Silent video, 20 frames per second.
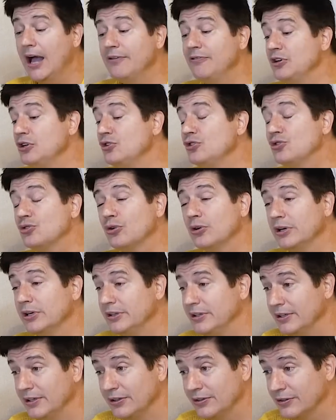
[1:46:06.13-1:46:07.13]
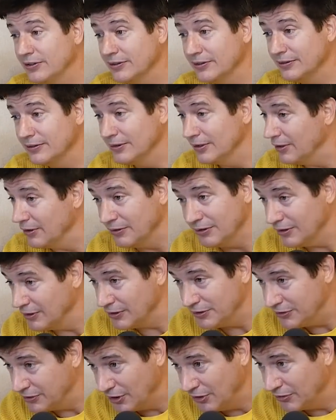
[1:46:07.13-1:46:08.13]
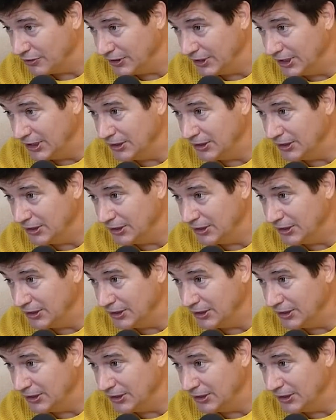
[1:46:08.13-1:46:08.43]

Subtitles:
I've enjoyed this thoroughly.